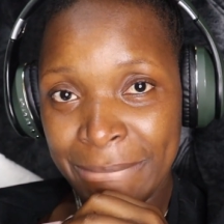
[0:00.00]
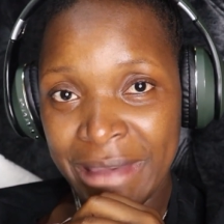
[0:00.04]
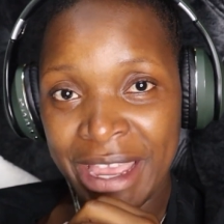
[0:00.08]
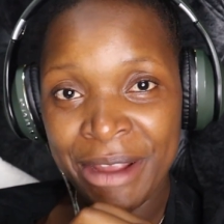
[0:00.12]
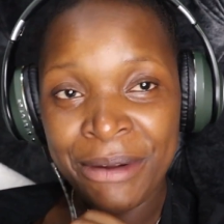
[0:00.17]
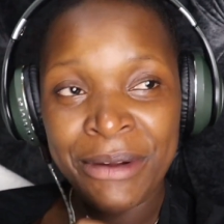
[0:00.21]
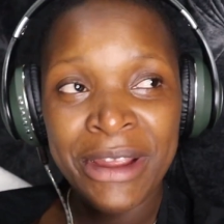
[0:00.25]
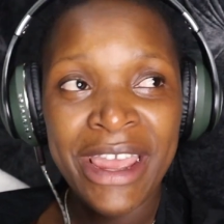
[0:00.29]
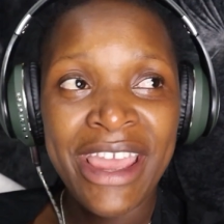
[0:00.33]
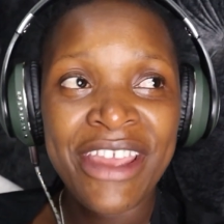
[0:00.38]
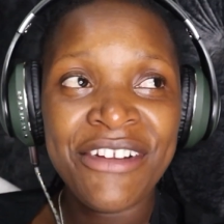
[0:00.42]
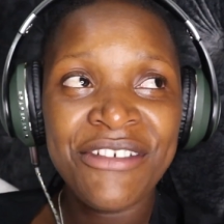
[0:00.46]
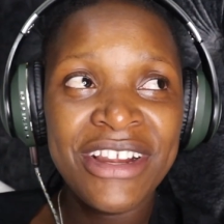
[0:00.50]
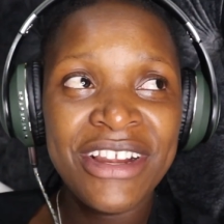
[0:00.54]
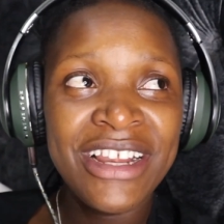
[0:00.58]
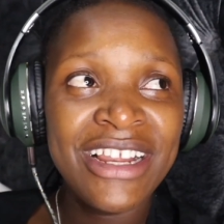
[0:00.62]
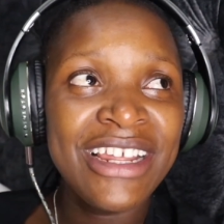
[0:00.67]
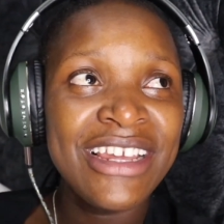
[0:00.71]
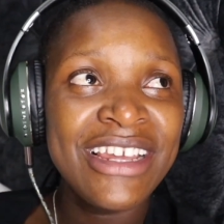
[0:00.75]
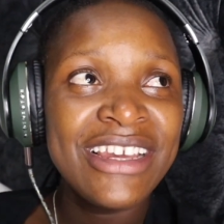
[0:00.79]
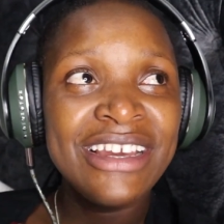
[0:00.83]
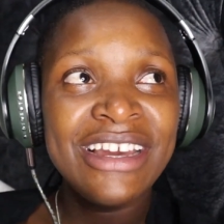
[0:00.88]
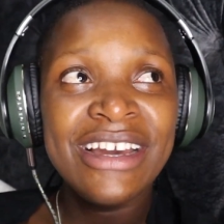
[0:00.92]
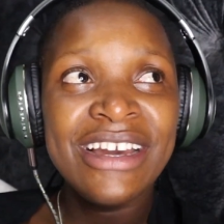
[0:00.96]
I, I
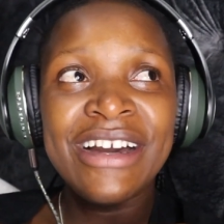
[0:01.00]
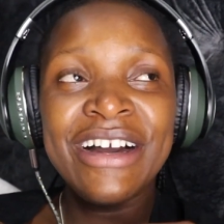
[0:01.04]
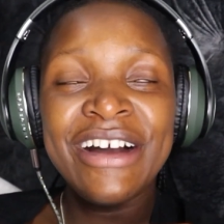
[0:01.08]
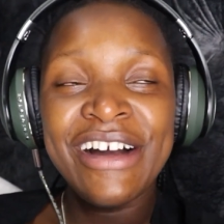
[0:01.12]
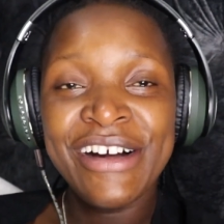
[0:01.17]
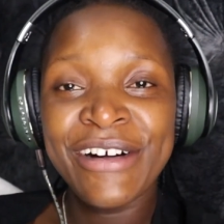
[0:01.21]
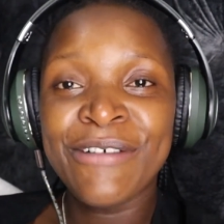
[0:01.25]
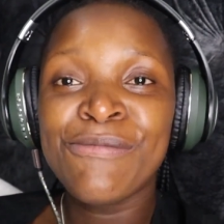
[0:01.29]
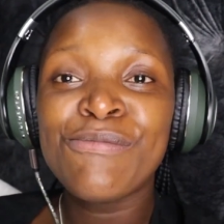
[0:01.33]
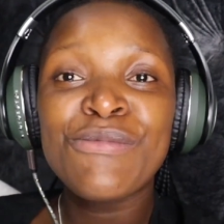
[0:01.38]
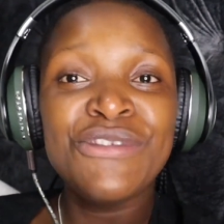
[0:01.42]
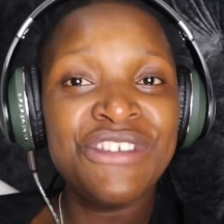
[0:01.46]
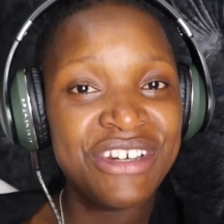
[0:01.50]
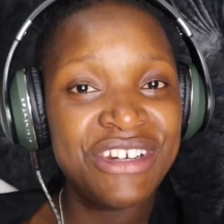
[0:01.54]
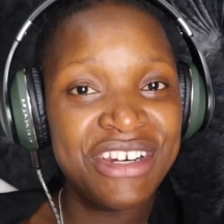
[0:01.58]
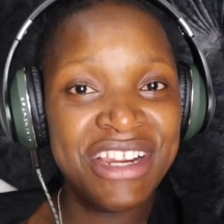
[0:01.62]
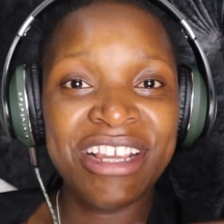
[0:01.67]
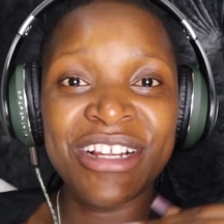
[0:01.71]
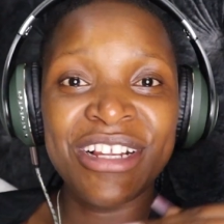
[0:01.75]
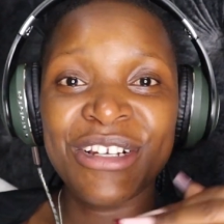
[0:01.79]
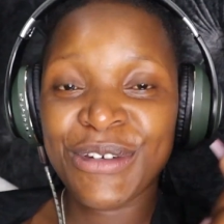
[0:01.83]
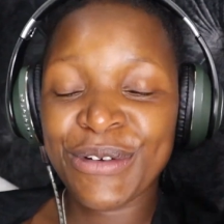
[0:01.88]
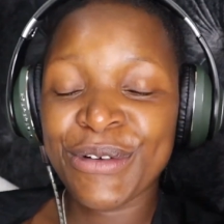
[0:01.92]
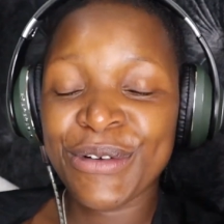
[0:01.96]
really am
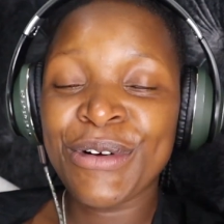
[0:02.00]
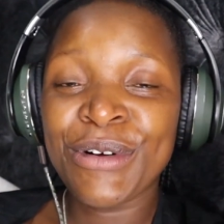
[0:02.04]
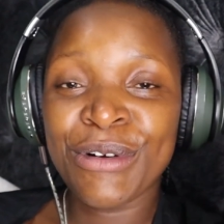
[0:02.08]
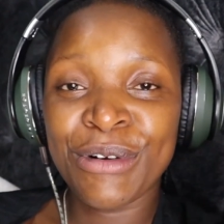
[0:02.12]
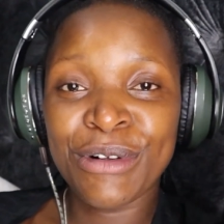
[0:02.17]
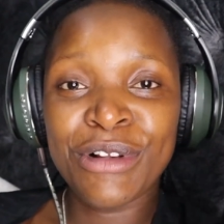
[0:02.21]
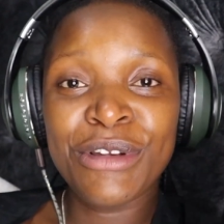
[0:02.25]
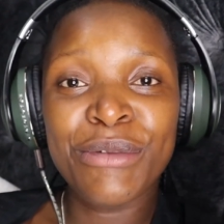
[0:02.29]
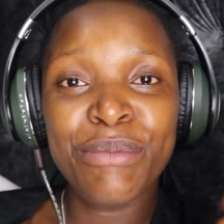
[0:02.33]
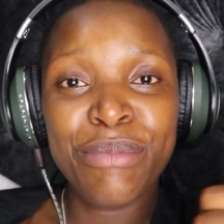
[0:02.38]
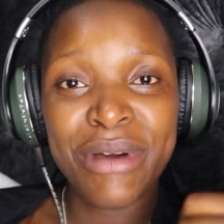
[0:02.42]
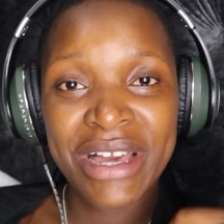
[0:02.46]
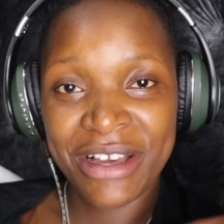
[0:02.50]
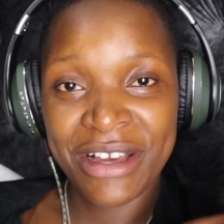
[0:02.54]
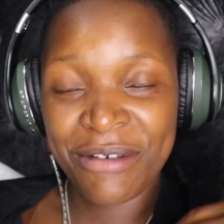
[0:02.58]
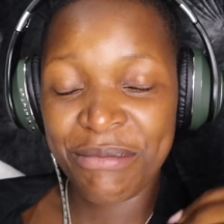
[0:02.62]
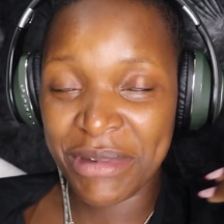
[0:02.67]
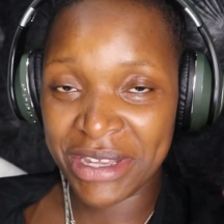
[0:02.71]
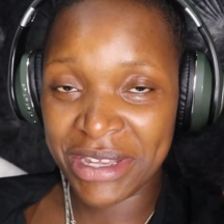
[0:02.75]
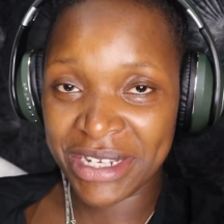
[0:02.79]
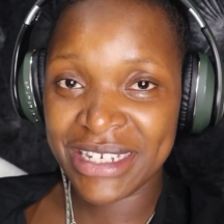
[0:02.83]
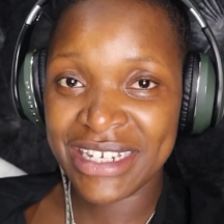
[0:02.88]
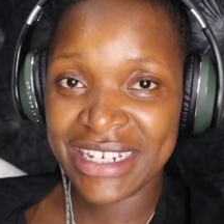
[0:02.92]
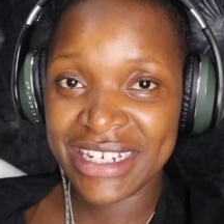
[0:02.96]
trying to hold back
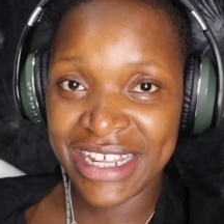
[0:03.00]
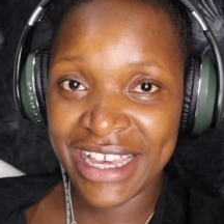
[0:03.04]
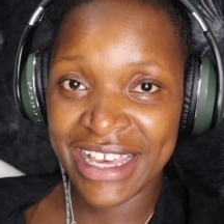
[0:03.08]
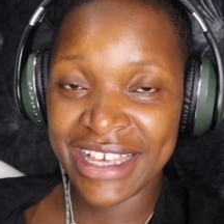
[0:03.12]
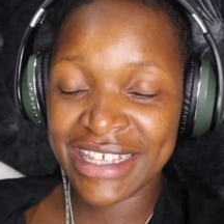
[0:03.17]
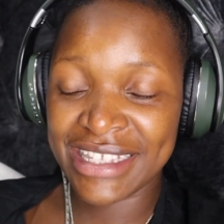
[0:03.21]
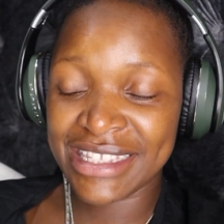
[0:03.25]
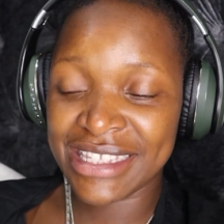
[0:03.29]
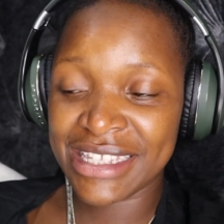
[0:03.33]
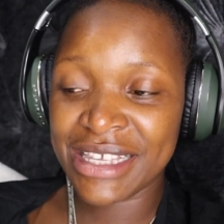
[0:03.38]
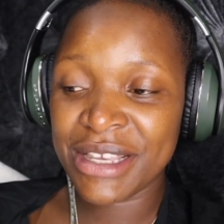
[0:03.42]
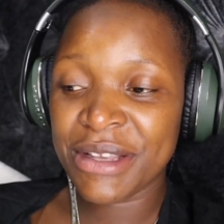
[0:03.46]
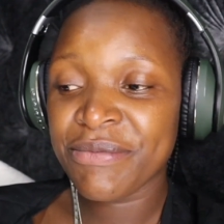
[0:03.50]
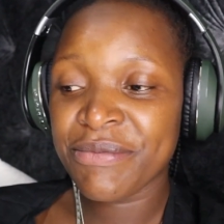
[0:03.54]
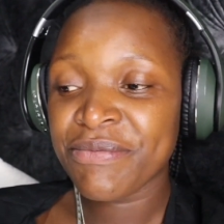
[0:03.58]
my tears.